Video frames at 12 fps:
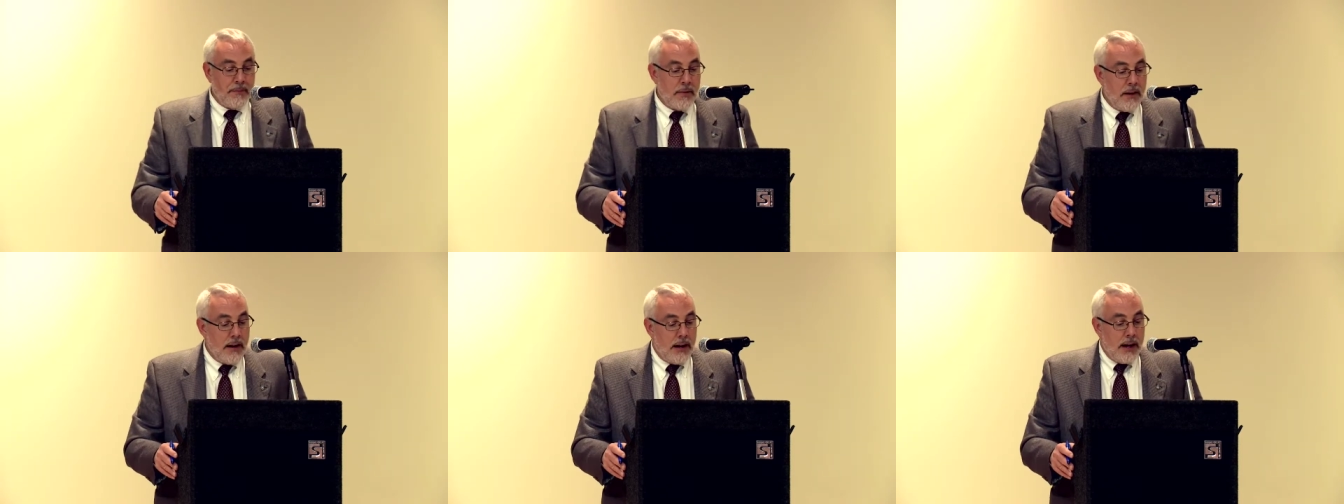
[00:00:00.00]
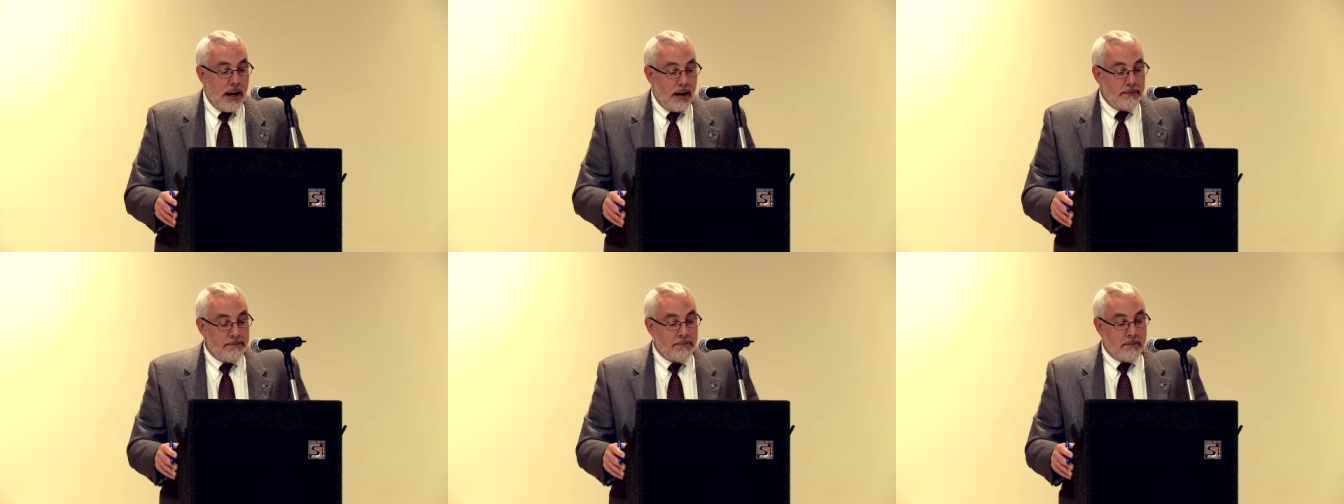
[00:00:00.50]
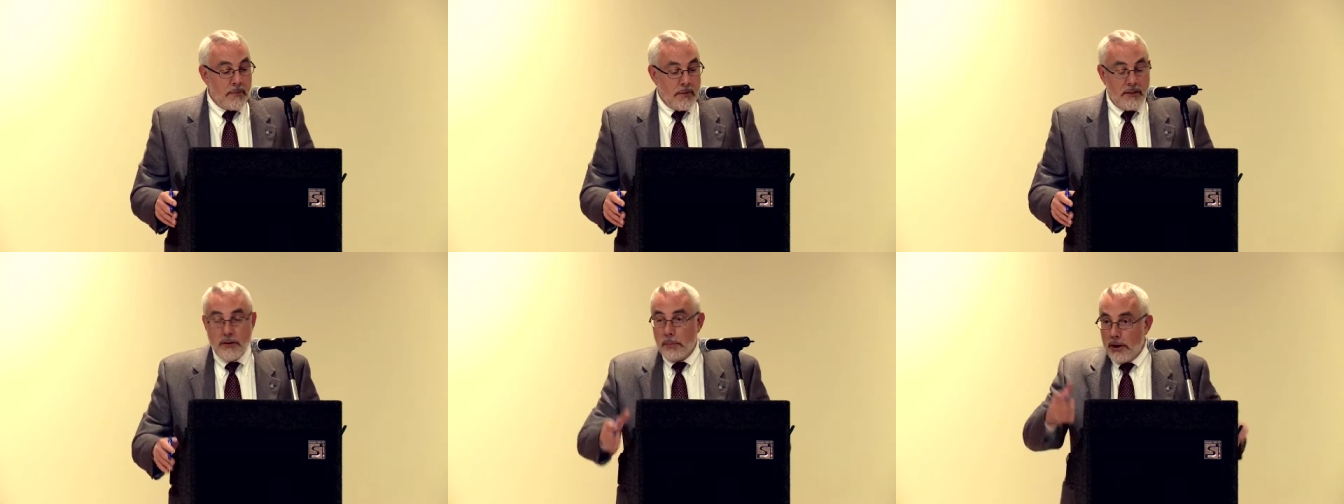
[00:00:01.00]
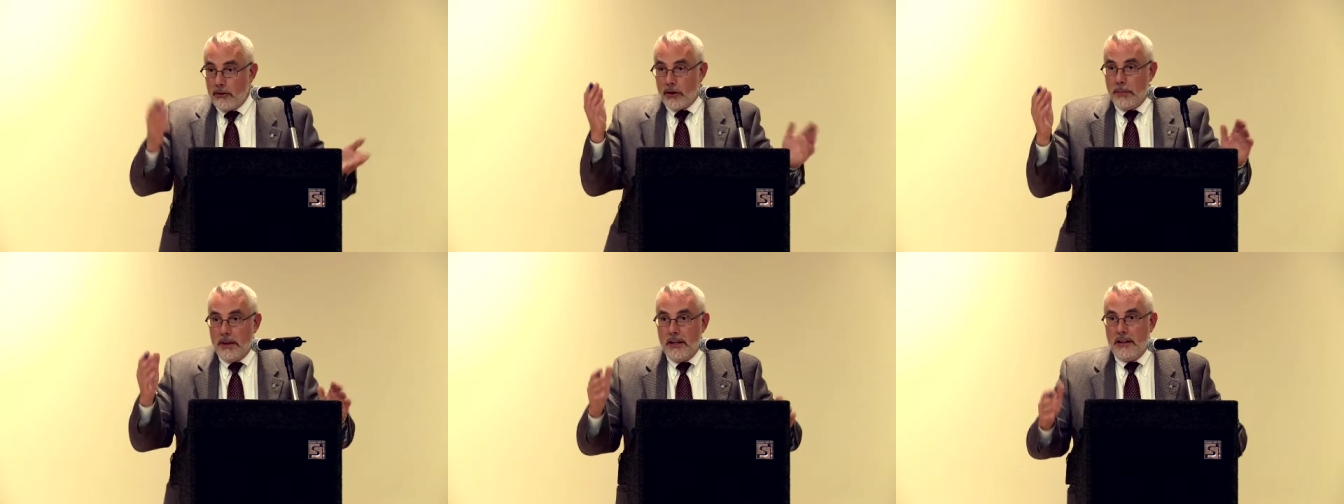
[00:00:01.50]
It's a pleasure
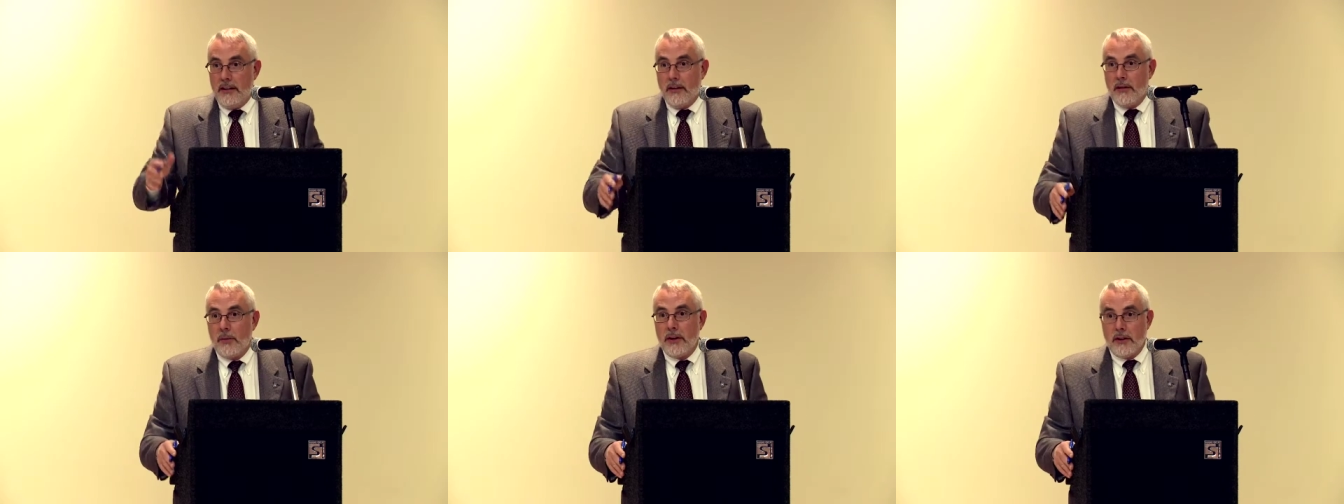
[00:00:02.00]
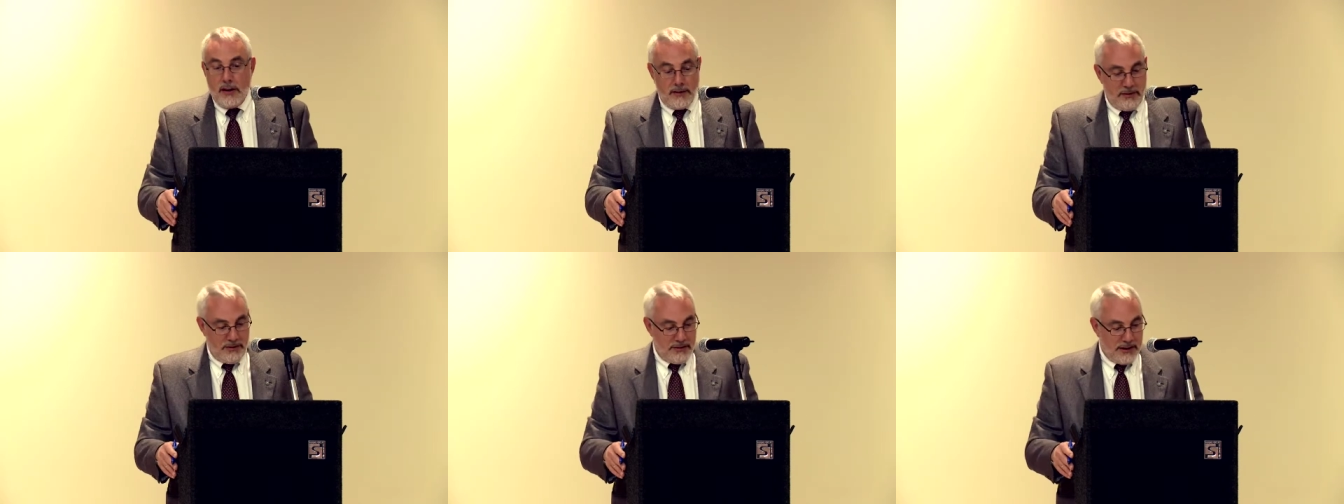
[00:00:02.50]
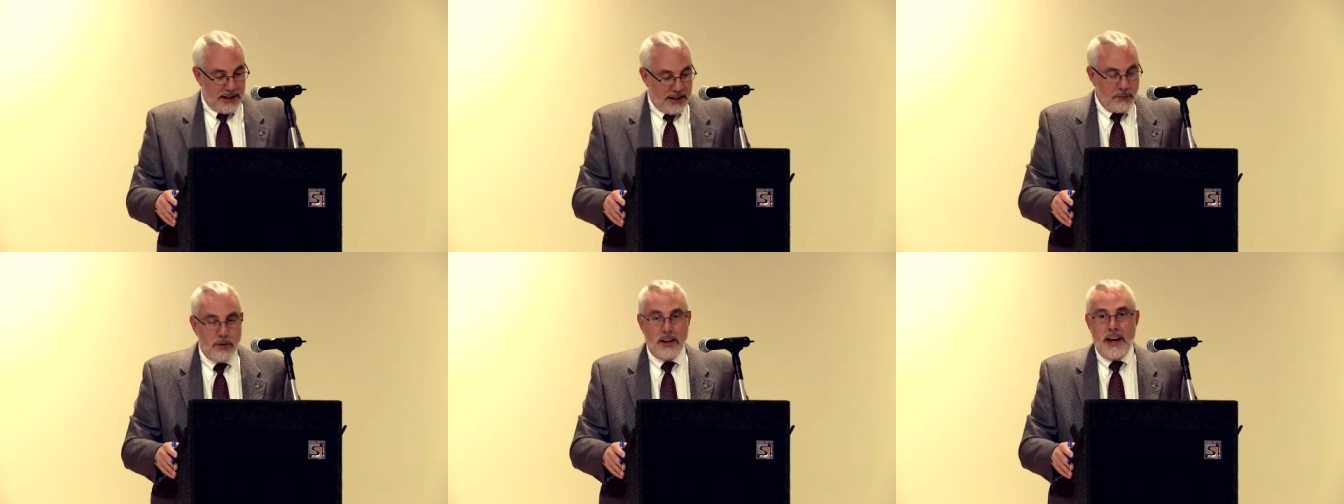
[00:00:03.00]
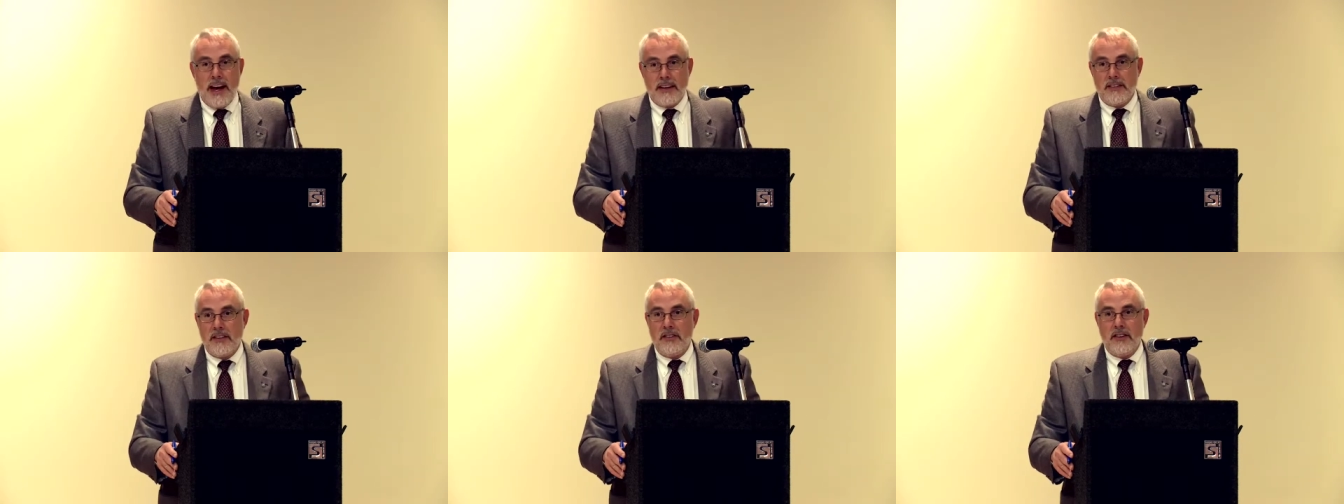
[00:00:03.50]
to be here with all of you tonight.
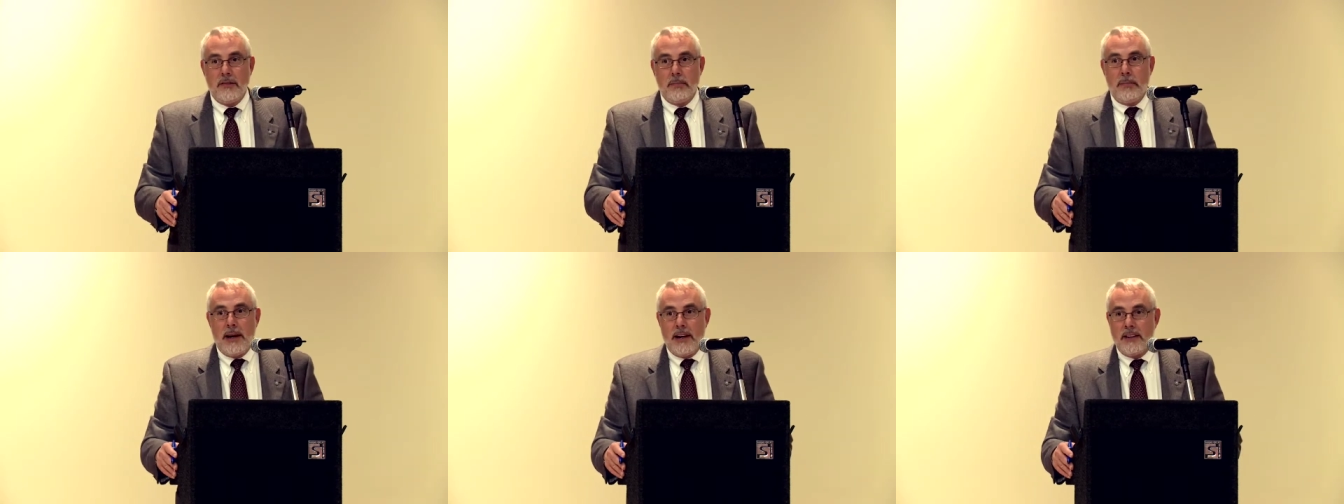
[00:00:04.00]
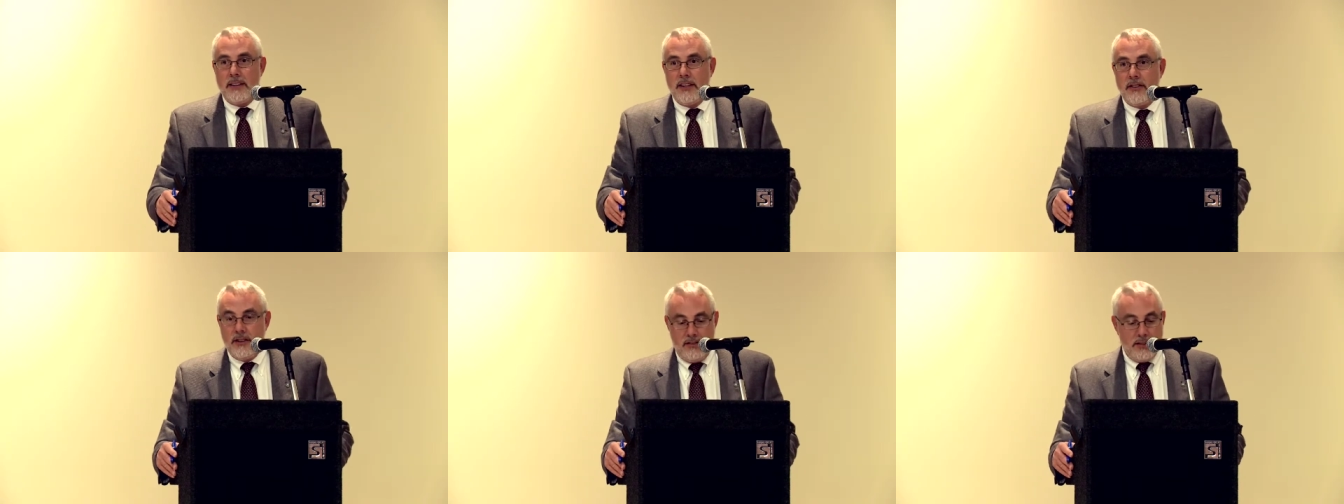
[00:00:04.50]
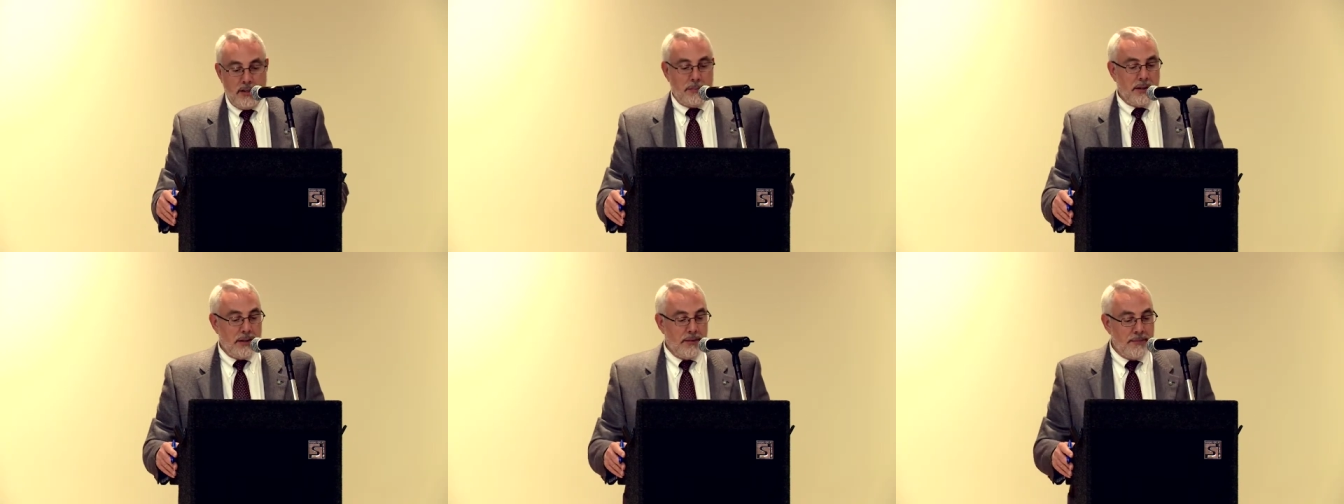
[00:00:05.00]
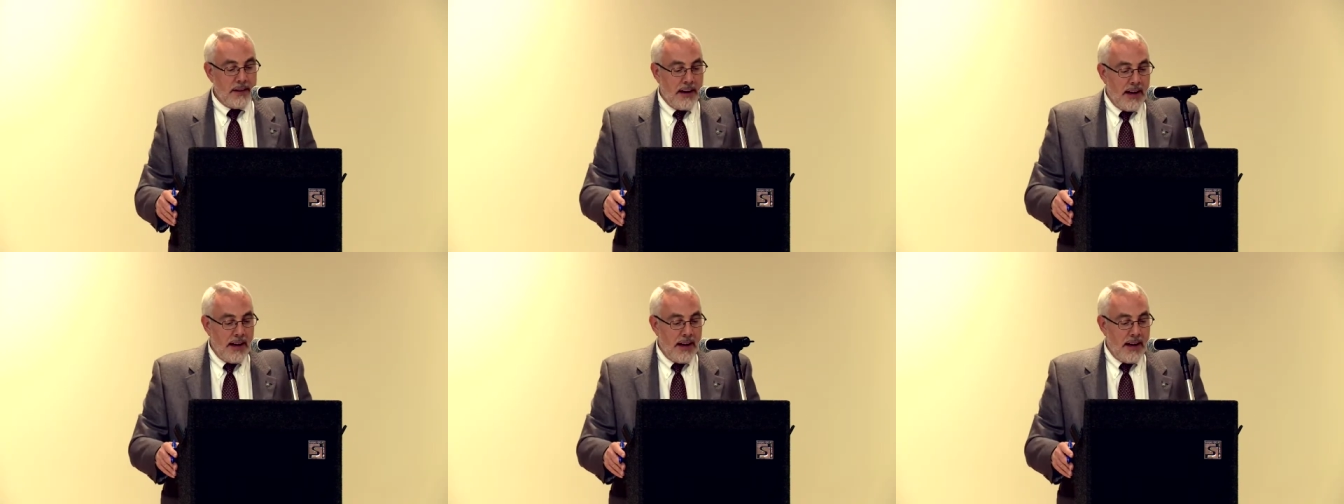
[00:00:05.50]
Relax, it's just politicians up here.